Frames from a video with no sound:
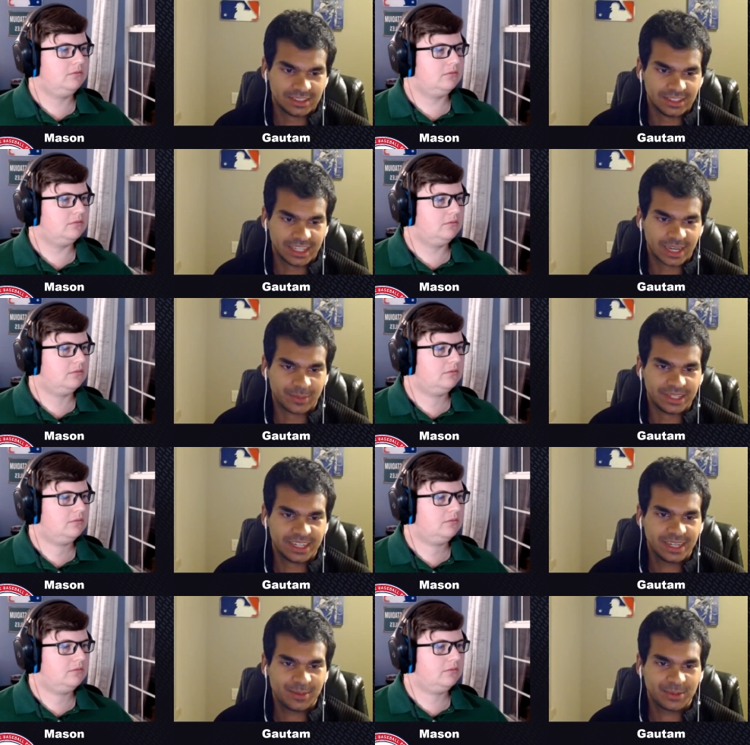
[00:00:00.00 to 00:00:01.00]
Speaker 1: yeah, but
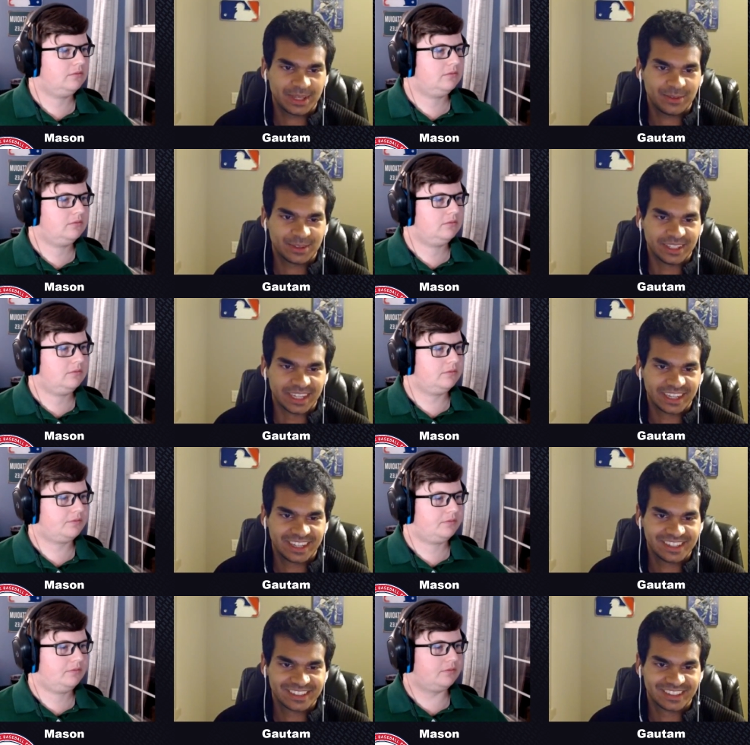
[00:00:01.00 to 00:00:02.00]
didn't he play for the
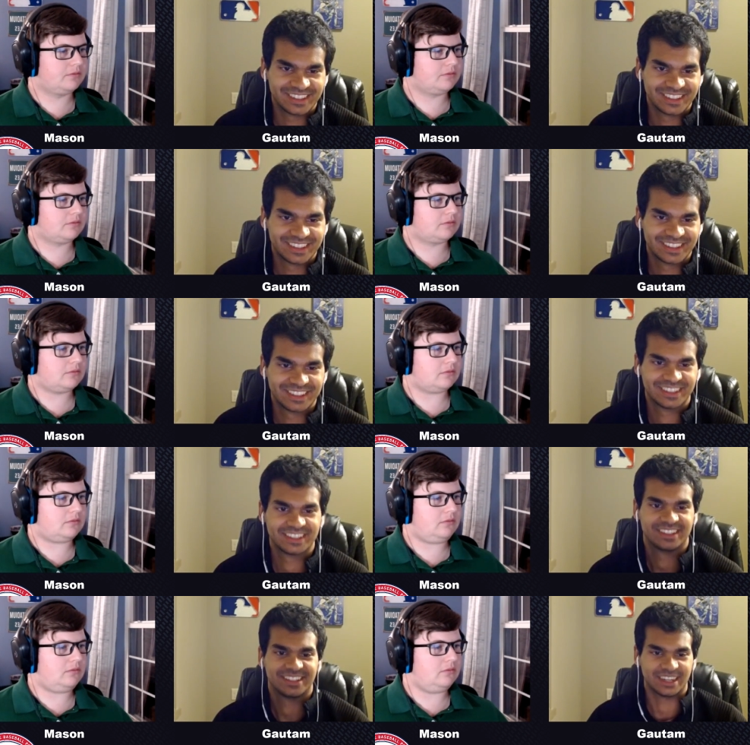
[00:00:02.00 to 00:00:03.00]
Yankees? And
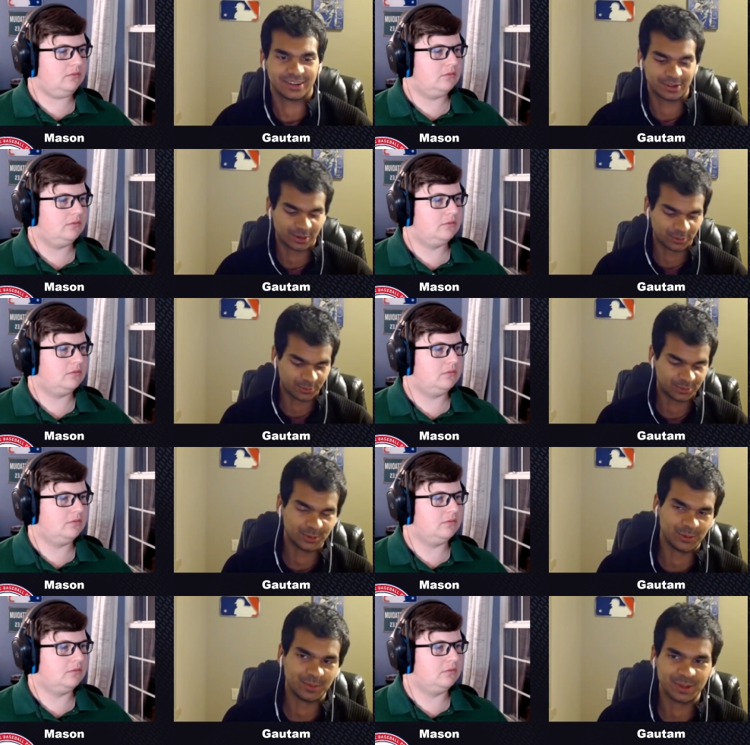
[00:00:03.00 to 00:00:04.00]
I don't know
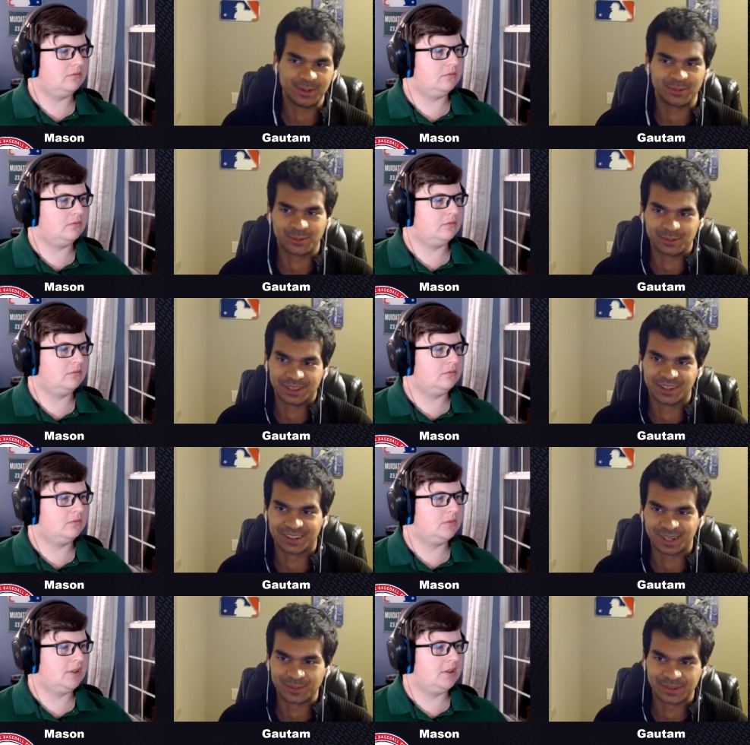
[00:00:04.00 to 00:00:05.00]
who he played for for
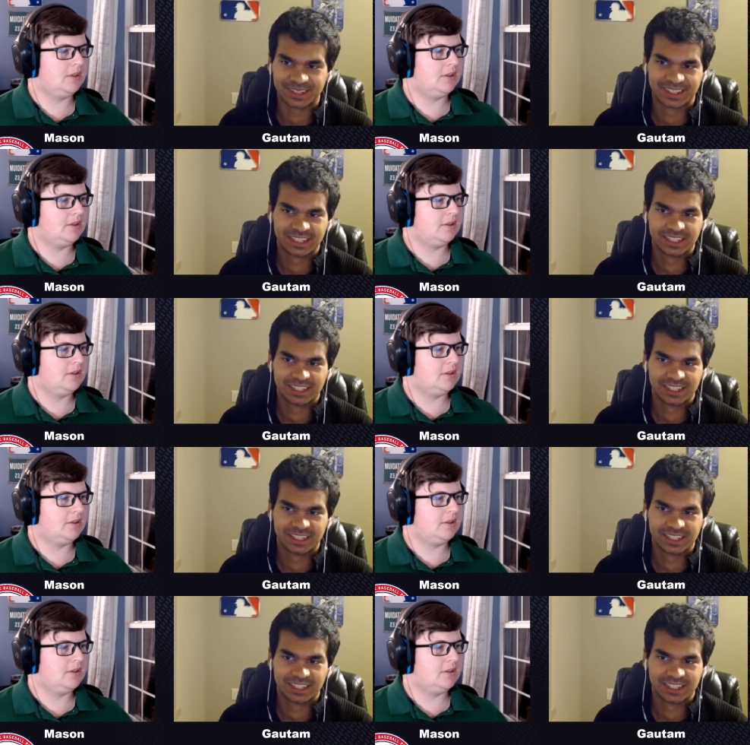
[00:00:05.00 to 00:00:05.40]
longer, but